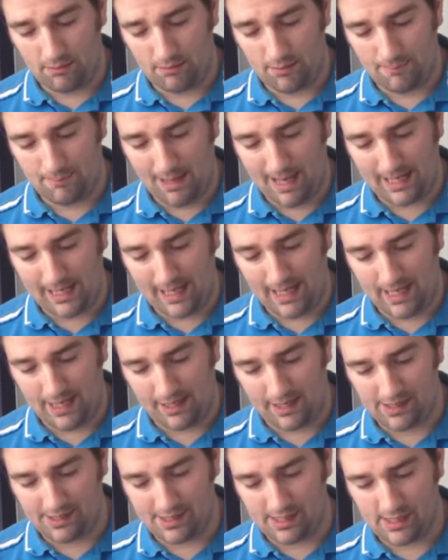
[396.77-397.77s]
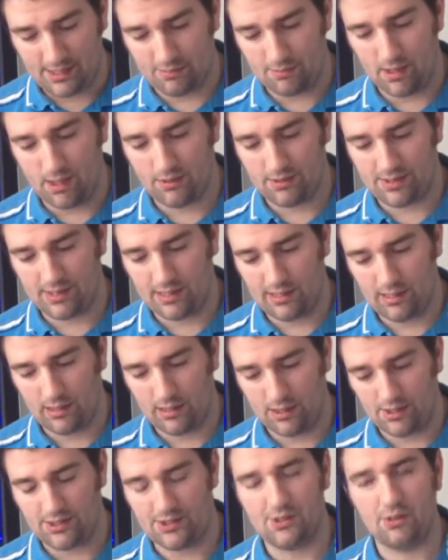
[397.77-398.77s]
On the back here you can see as well, it's a
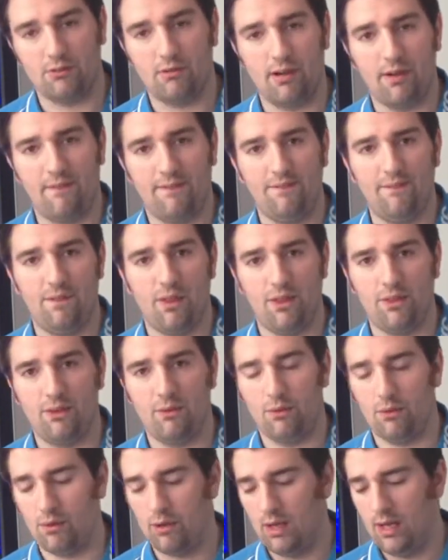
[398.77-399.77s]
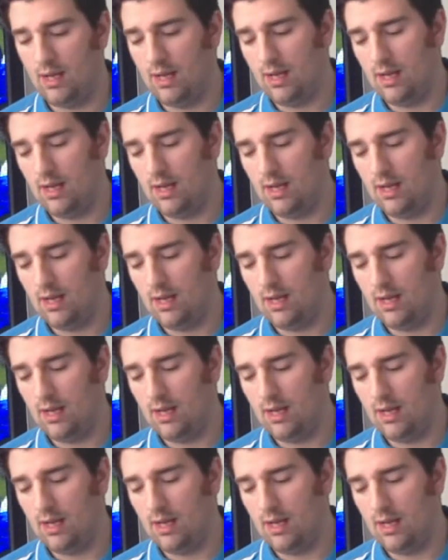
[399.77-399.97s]
lot like the story of Thor.